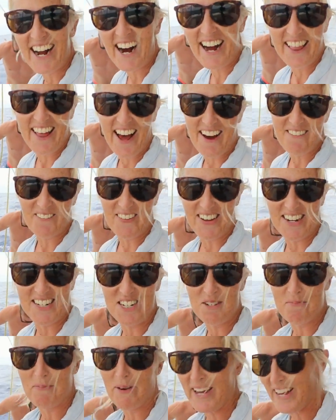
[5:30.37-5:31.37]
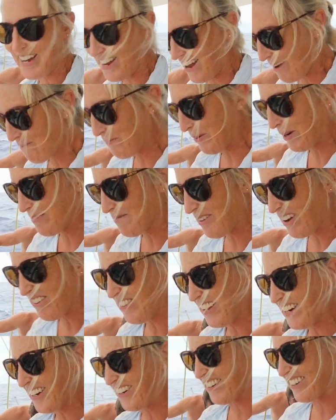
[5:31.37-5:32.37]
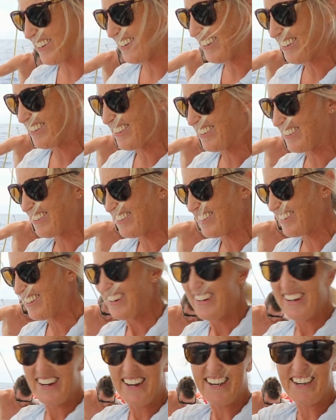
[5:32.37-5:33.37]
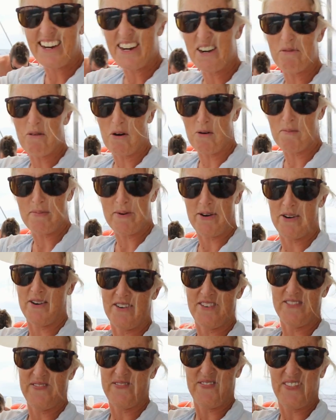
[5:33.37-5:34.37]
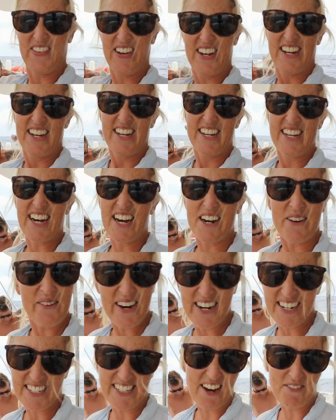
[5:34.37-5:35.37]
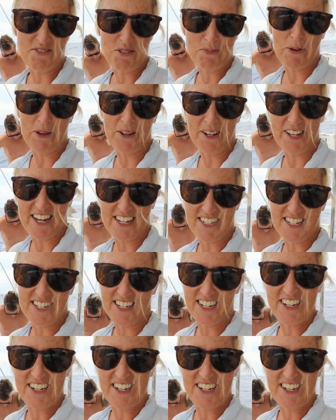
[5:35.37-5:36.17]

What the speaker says: got that fish, but I burned my finger. I got a rope burn. You gotta wear gloves pulling that